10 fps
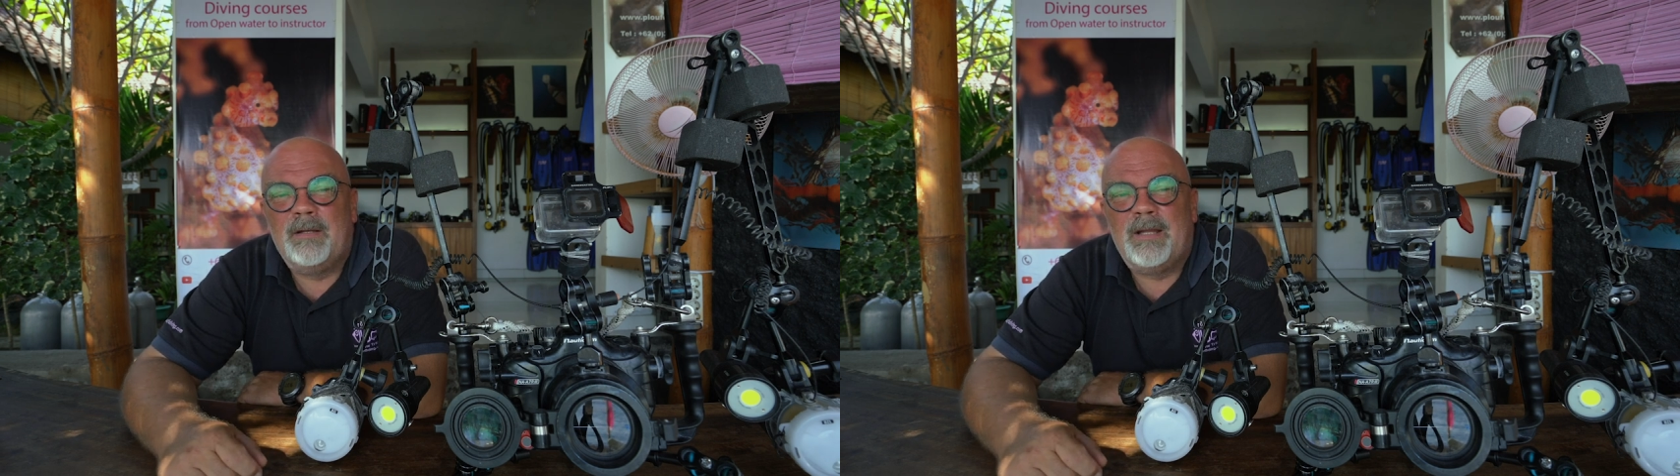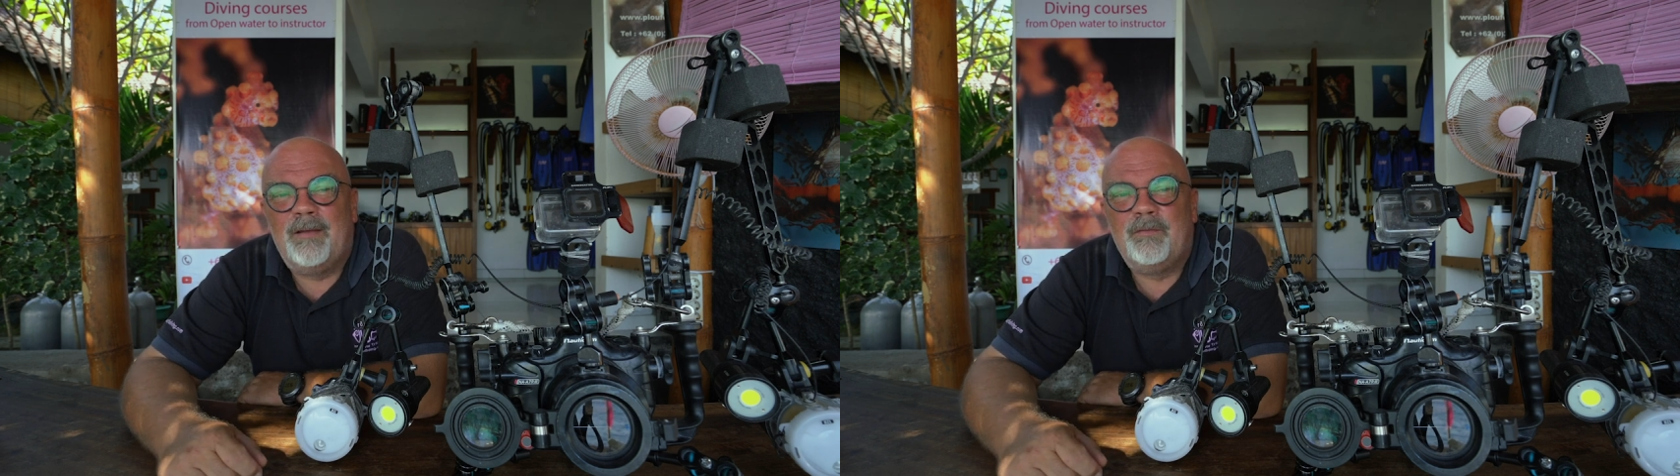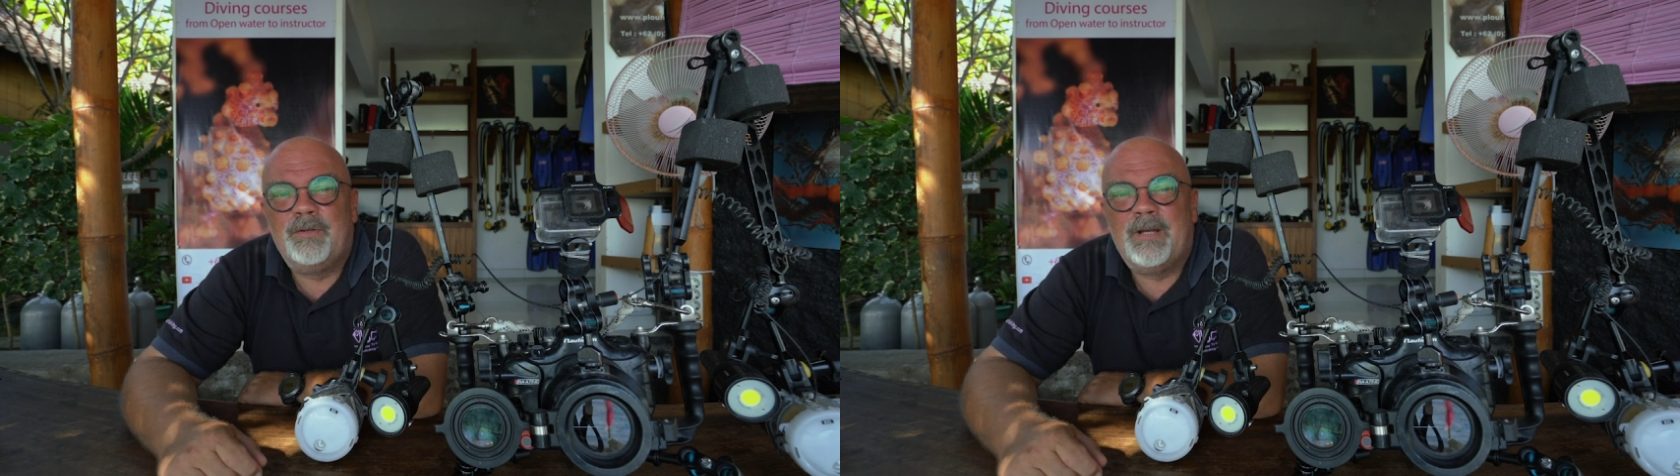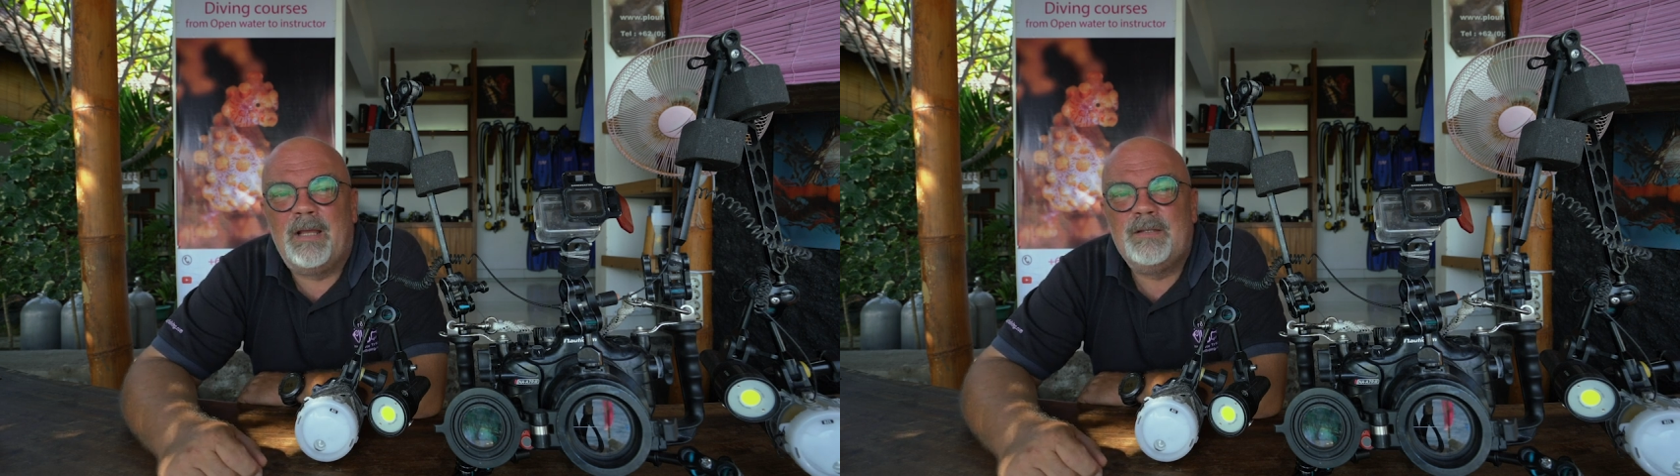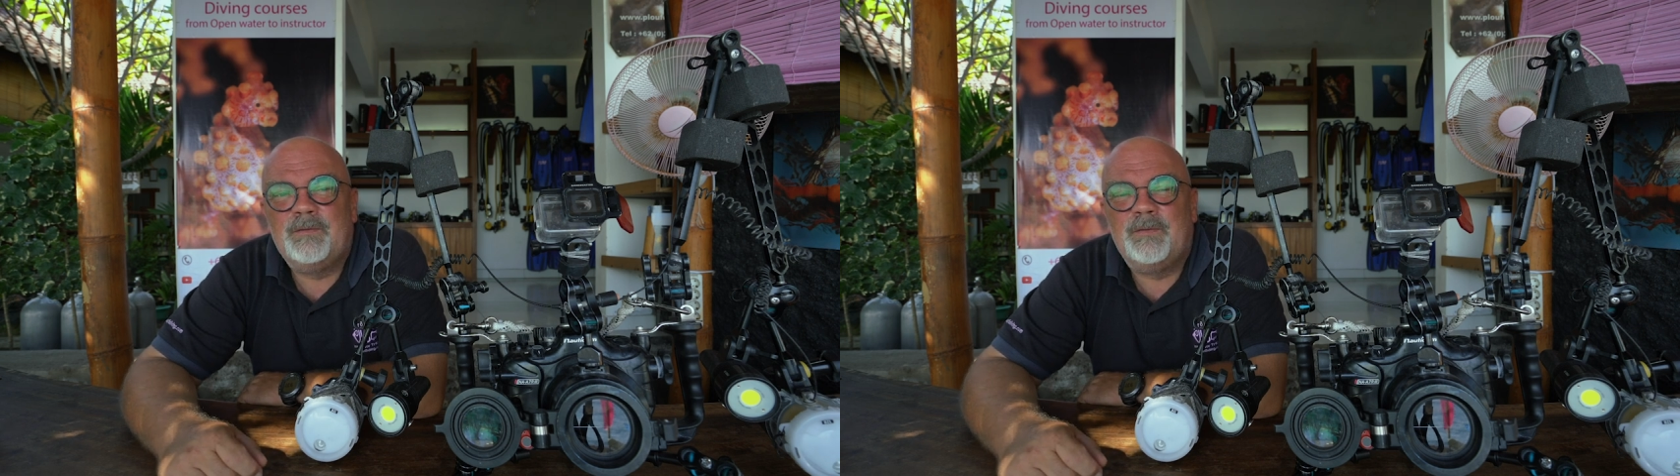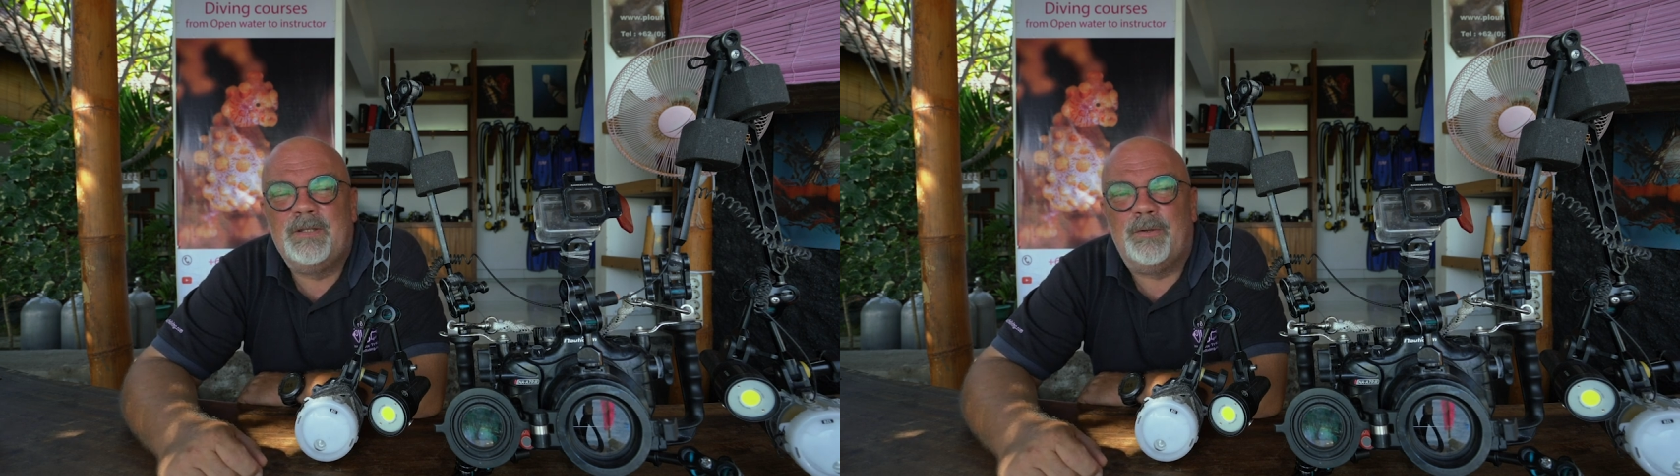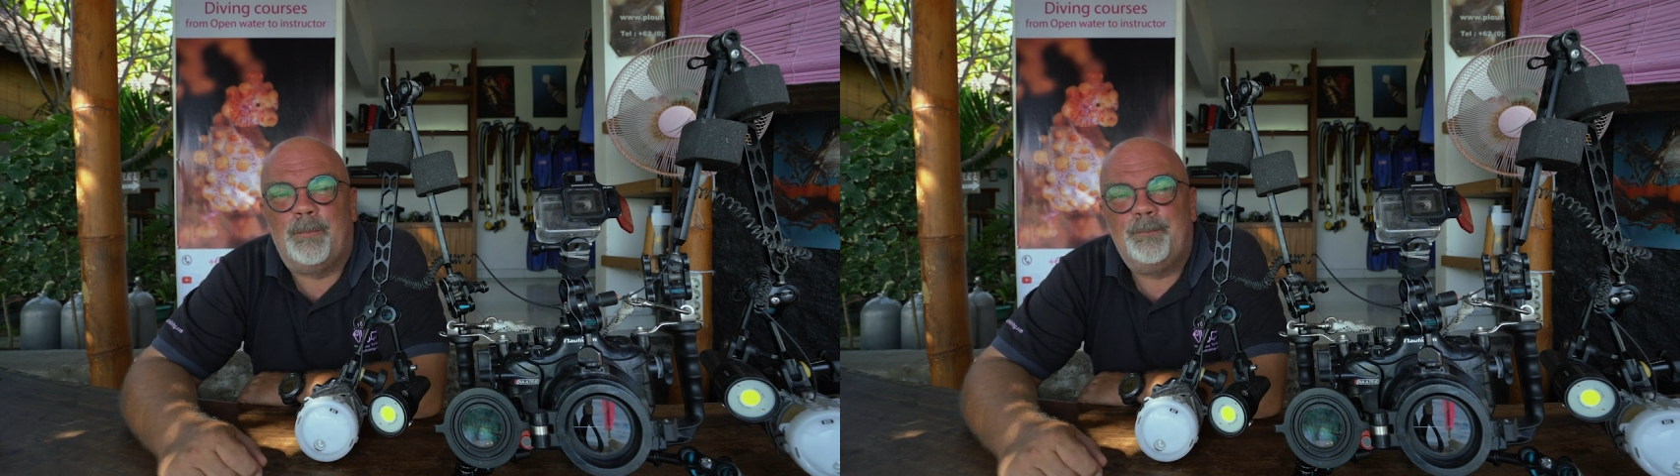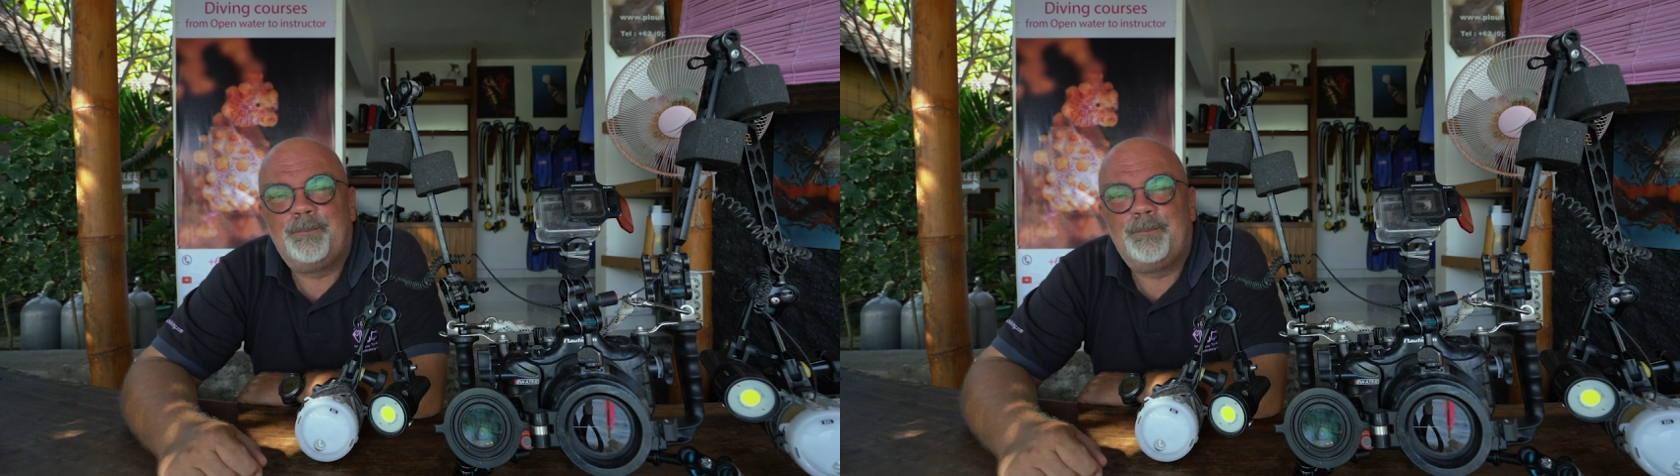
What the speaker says: and have a nice video.